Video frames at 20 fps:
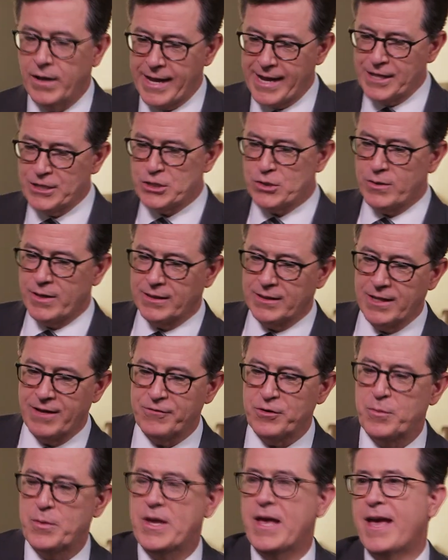Andrew, I'd love
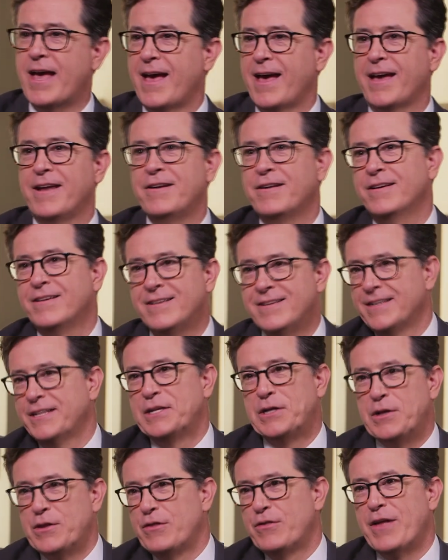to be had.
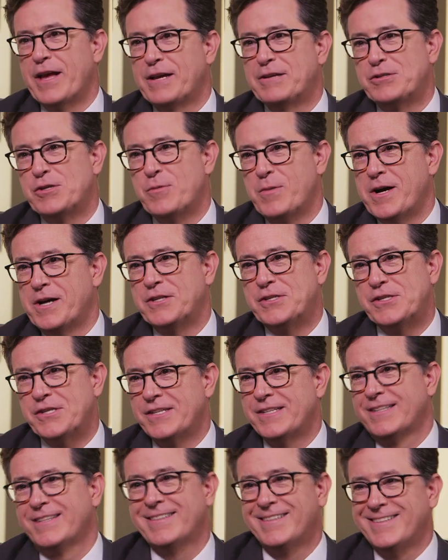Thank you so much.
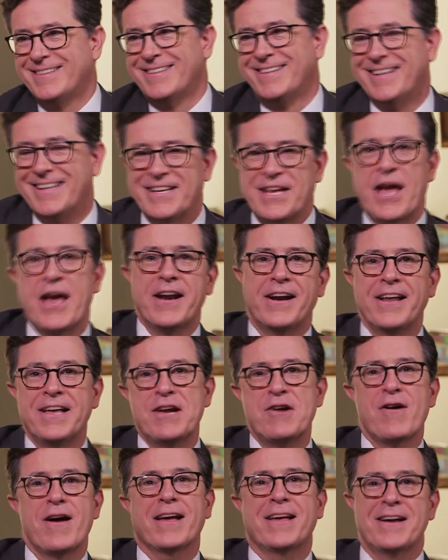Canada,
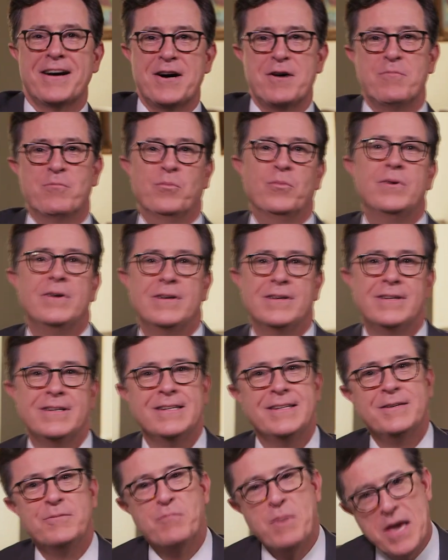here I come.
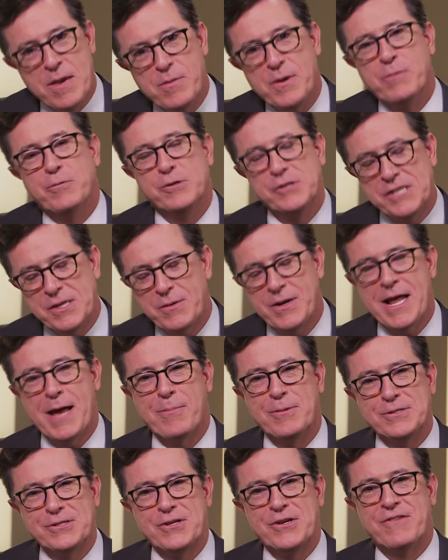Maybe. We'll see what
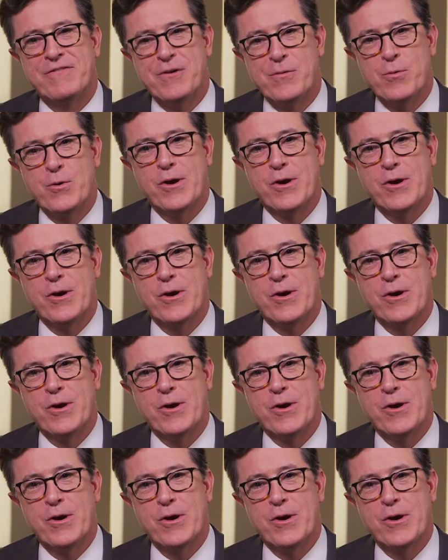happens on November